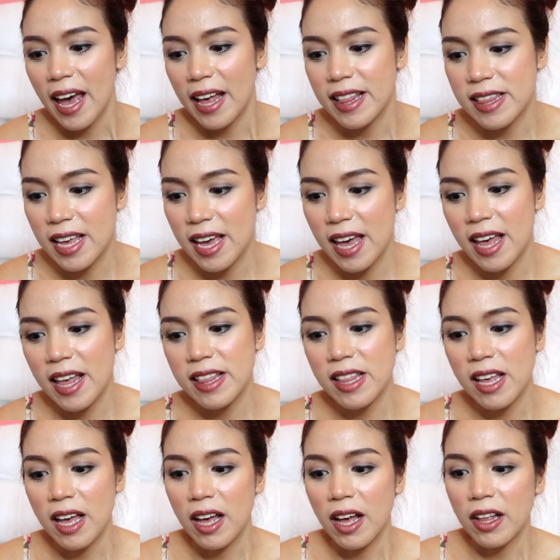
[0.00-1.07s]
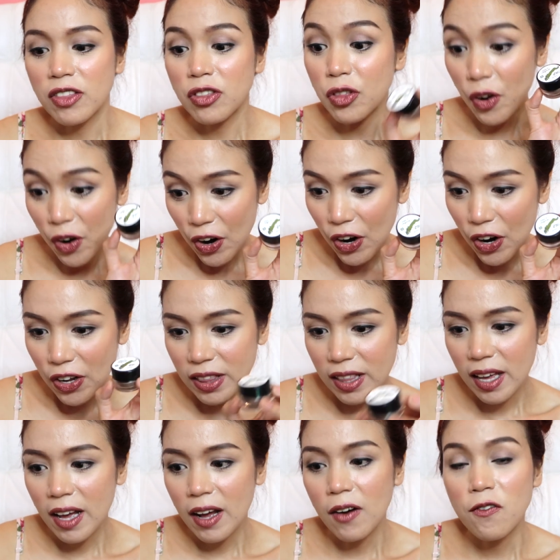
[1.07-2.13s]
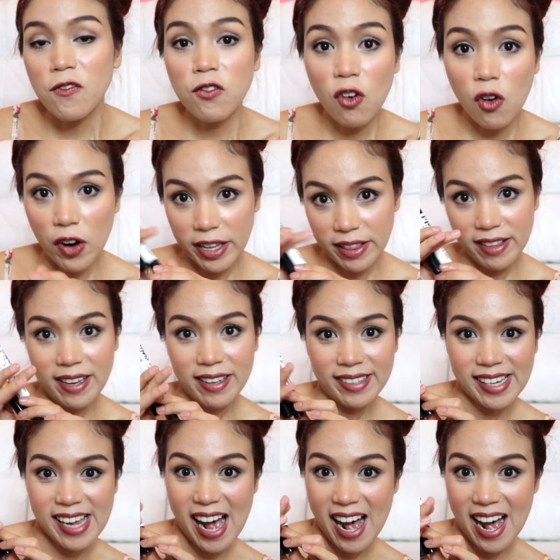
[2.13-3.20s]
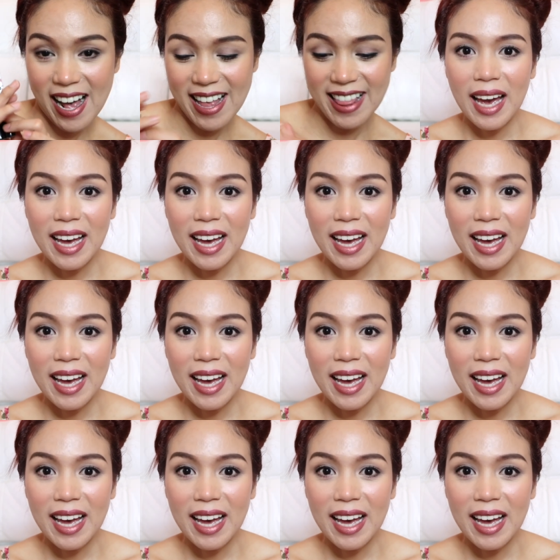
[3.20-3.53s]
and then third, fourth, yeah.